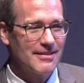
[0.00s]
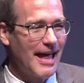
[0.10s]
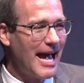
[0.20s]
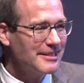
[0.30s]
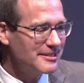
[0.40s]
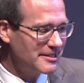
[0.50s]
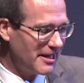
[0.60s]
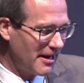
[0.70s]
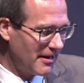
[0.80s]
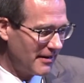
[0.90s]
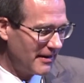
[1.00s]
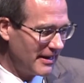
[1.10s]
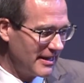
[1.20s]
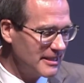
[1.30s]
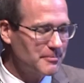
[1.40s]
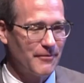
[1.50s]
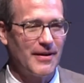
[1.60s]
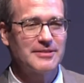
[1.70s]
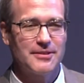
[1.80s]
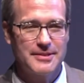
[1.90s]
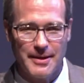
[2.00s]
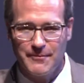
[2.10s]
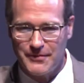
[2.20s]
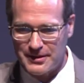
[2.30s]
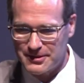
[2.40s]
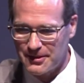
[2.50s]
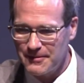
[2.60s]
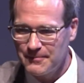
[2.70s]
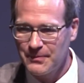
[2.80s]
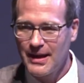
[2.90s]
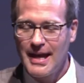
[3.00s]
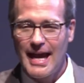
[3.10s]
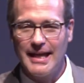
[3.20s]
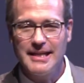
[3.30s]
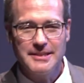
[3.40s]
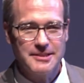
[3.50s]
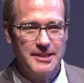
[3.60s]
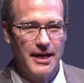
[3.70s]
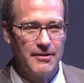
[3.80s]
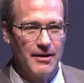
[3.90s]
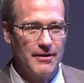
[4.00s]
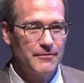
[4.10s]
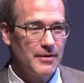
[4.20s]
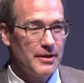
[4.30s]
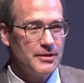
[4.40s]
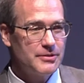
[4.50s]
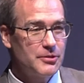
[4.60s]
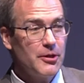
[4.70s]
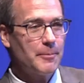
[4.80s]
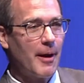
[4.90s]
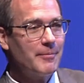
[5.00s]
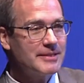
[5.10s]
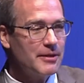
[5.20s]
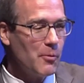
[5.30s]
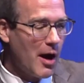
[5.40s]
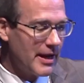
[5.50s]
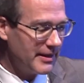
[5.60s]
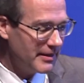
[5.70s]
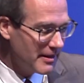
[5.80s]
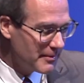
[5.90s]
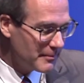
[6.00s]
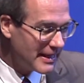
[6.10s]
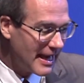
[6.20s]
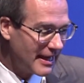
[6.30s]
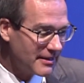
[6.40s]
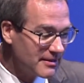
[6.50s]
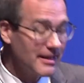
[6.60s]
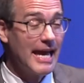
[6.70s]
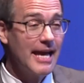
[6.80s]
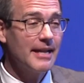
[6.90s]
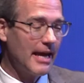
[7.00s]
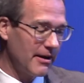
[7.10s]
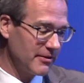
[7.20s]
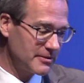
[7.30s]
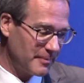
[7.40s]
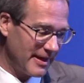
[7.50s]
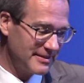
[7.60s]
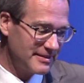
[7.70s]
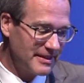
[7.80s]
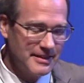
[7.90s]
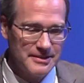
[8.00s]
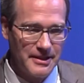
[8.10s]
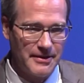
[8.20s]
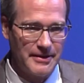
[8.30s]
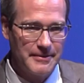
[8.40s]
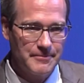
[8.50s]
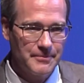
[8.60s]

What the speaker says: last chair is Professor Tim Fisher, and he's chair of two departments in one, mechanical and aerospace engineering.